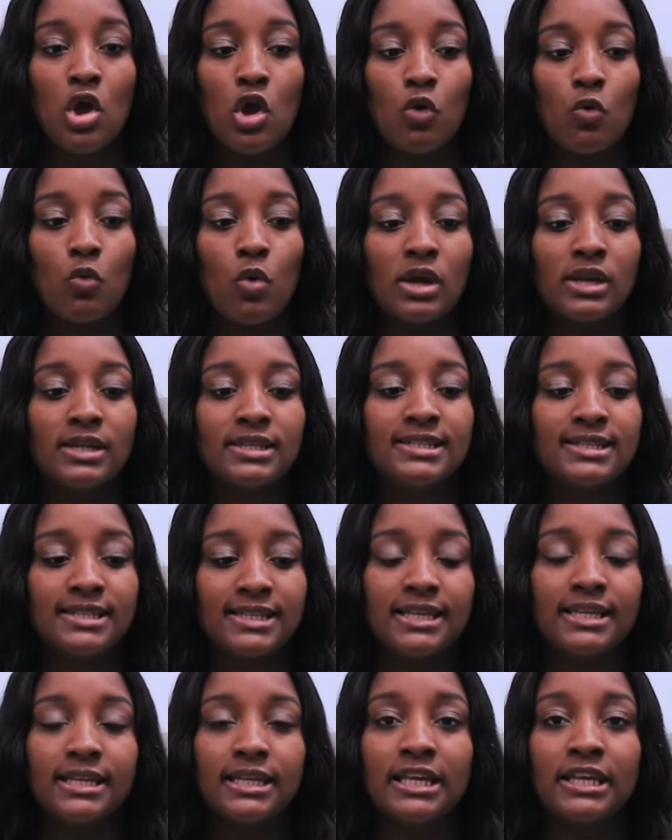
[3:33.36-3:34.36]
want to
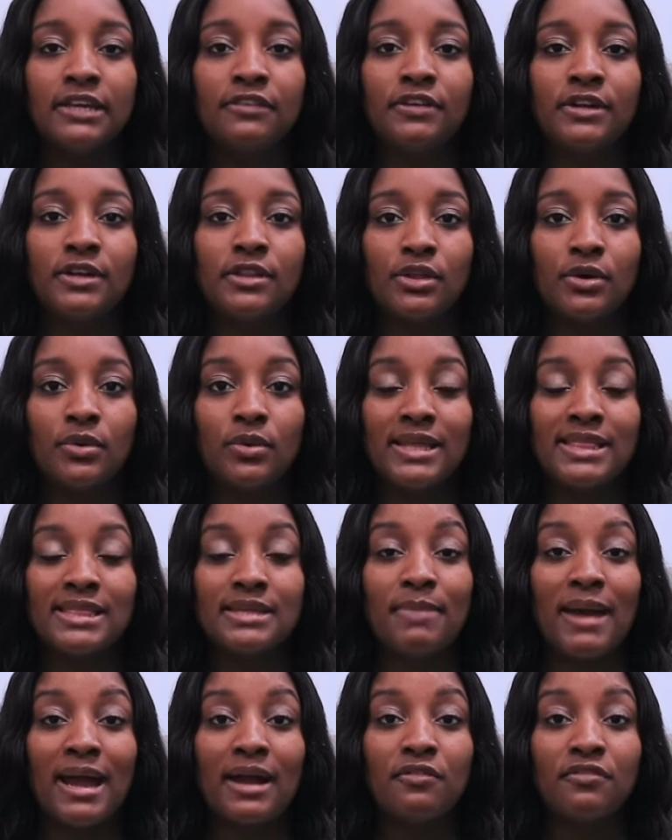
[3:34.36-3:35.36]
see it, even though in the
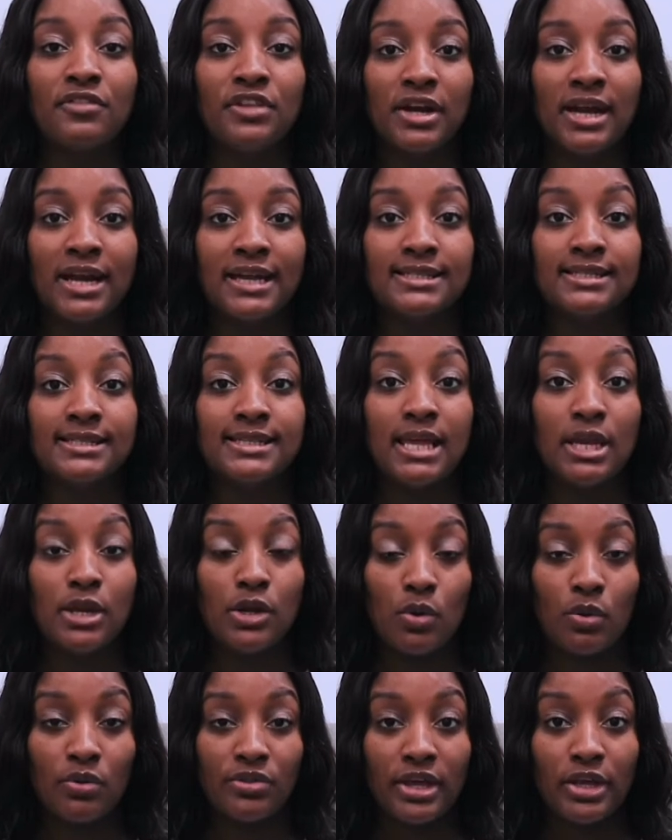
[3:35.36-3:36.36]
back of their heads they
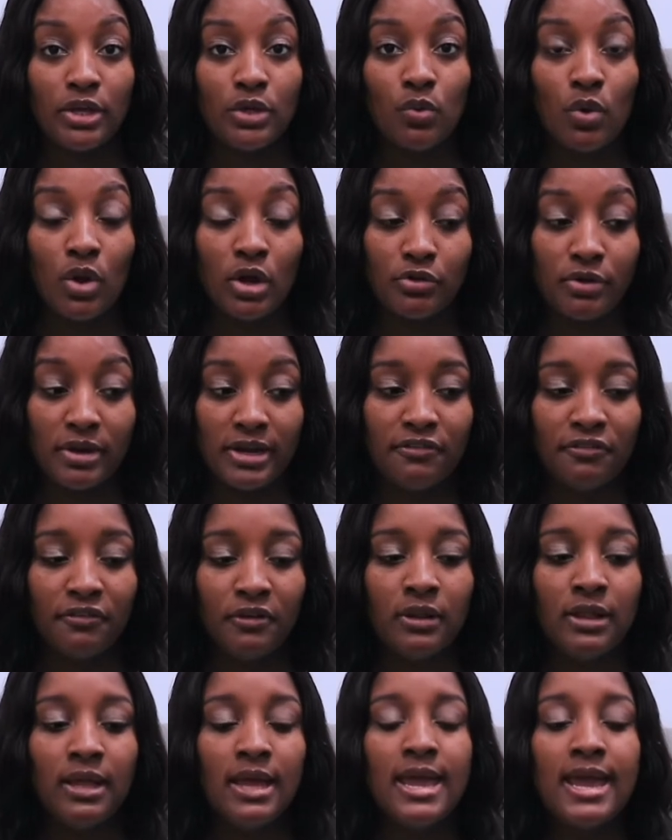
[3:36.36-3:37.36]
know that you are
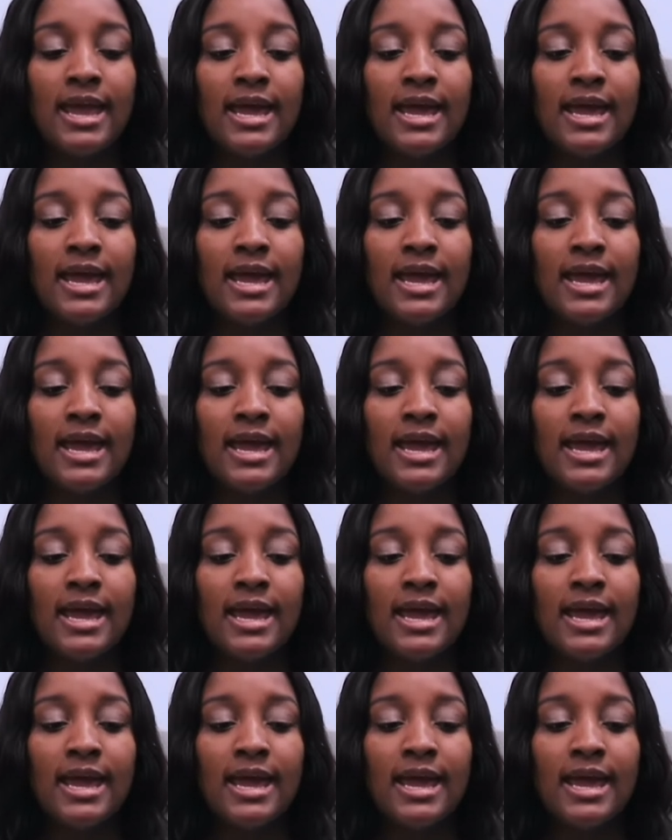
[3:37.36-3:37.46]
grateful.